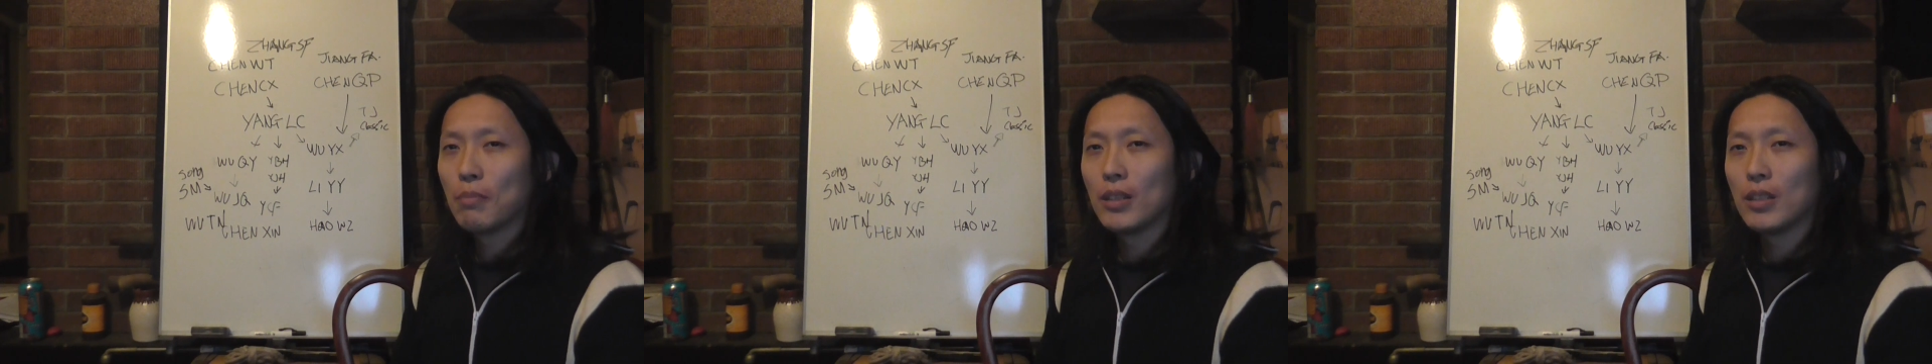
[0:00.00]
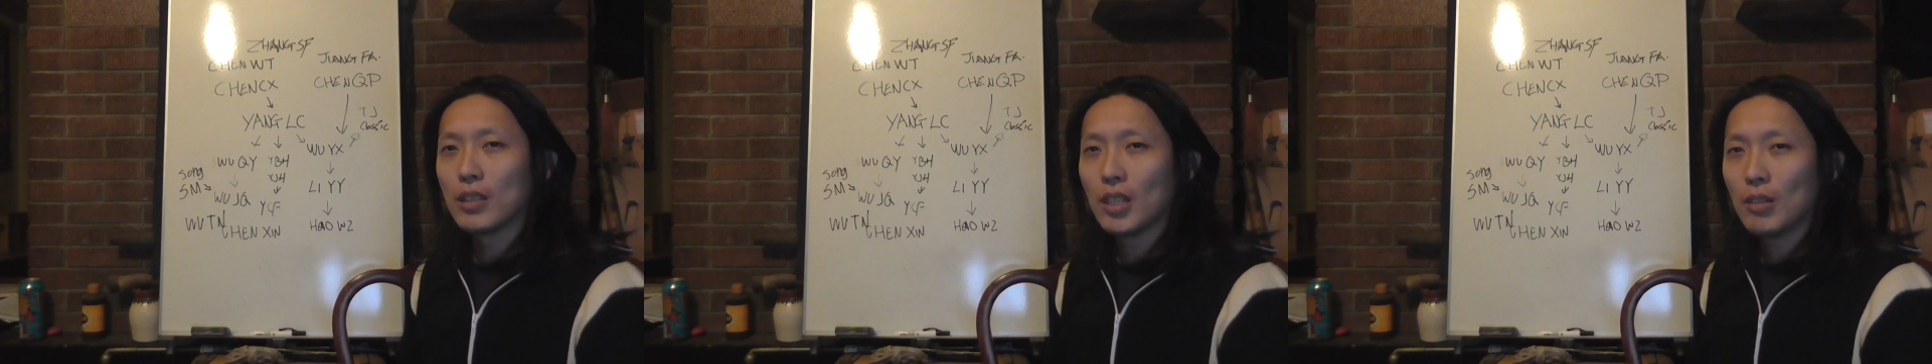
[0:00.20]

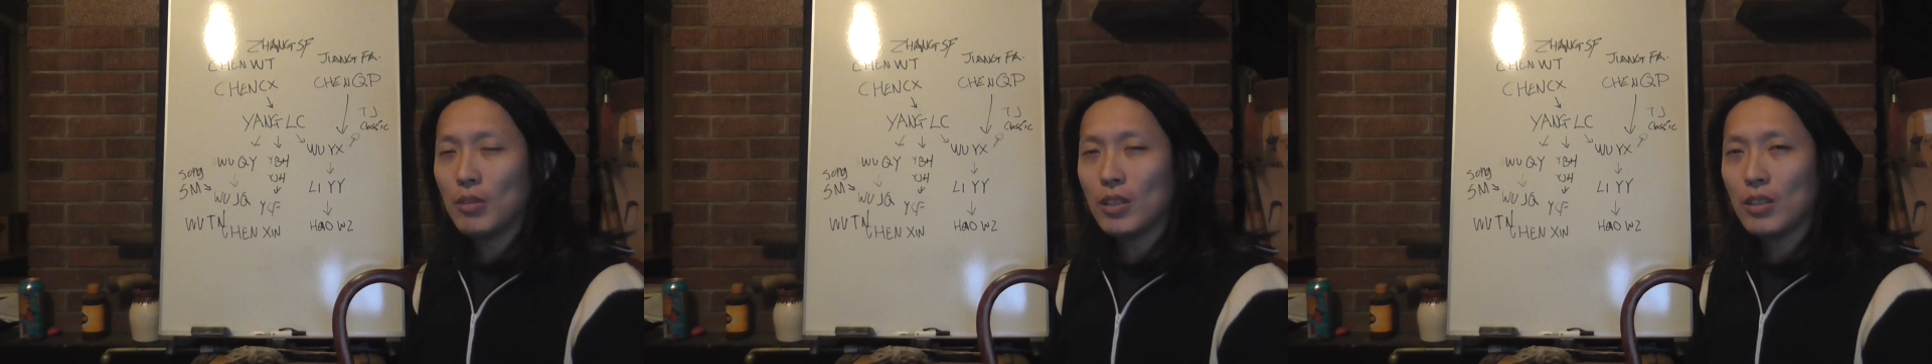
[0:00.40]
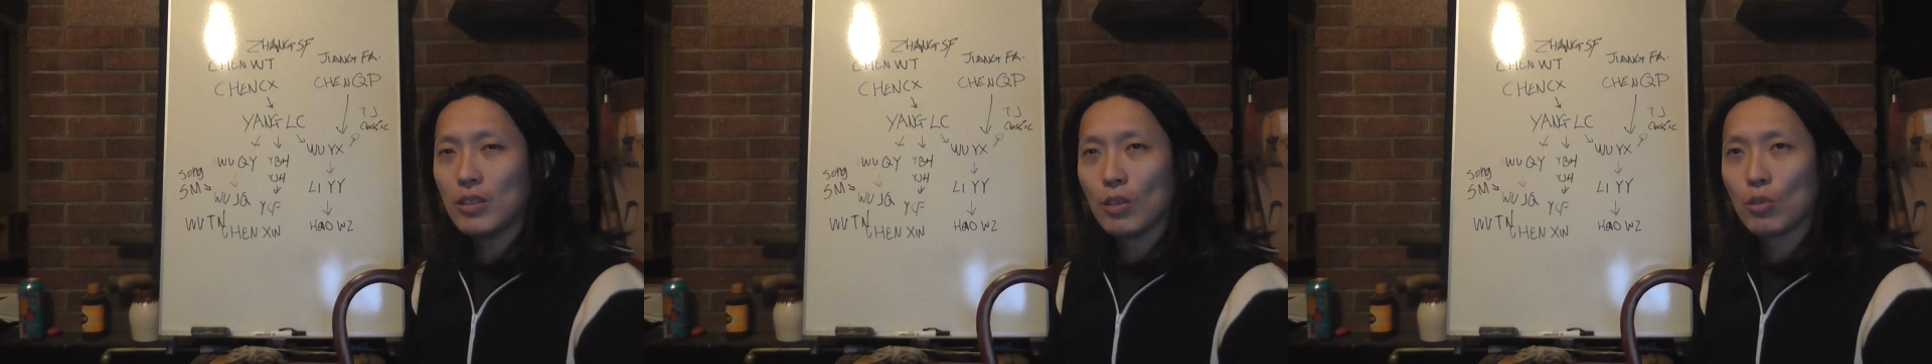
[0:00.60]
but it's
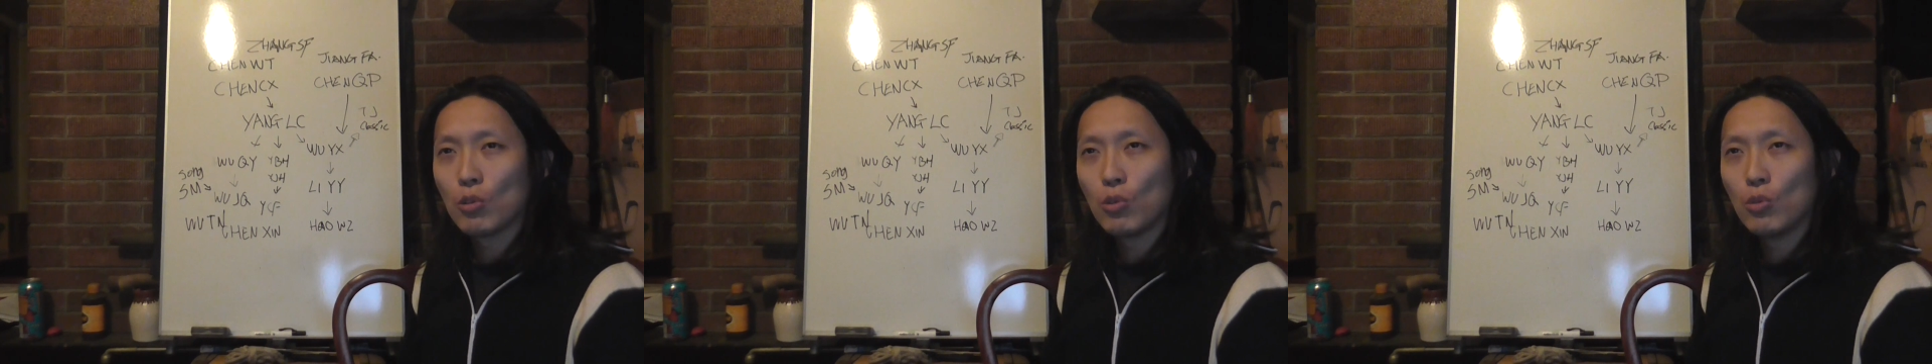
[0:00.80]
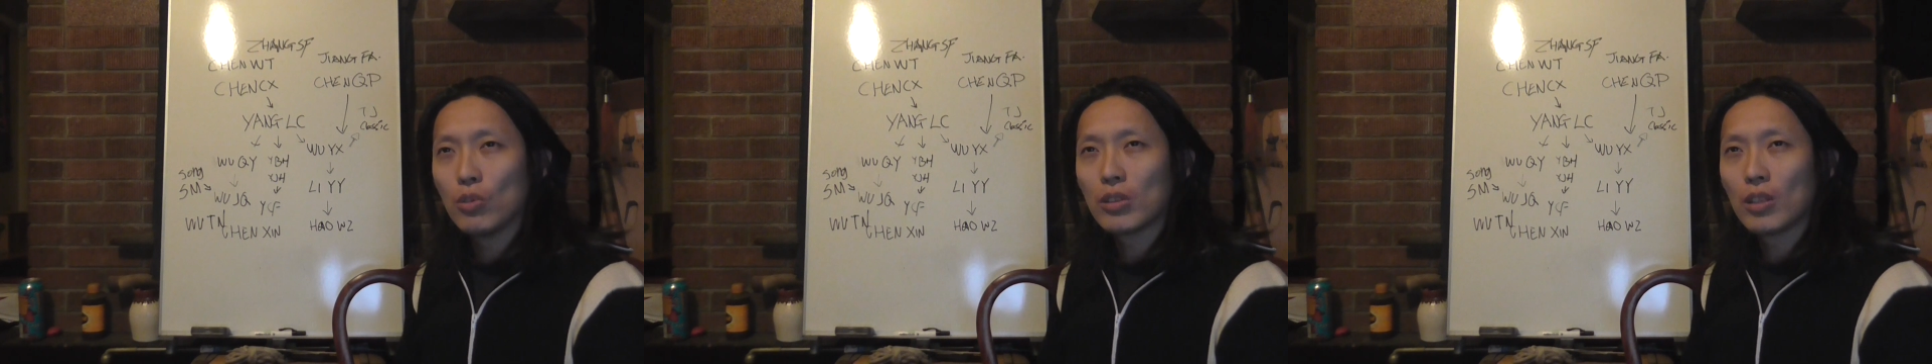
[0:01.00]
somewhere in the
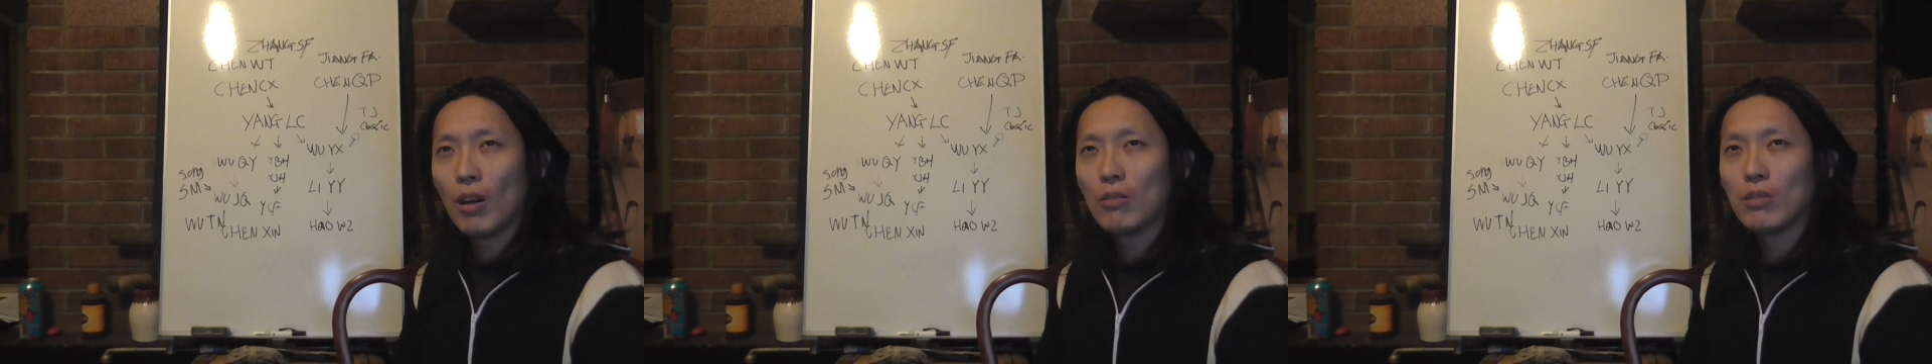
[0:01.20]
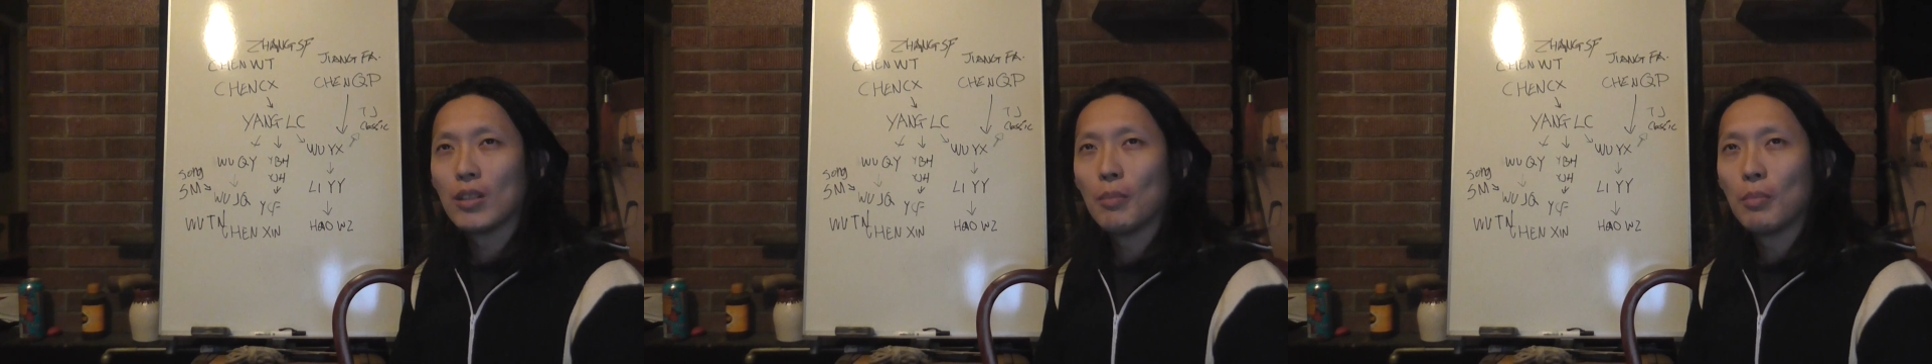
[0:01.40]
2000.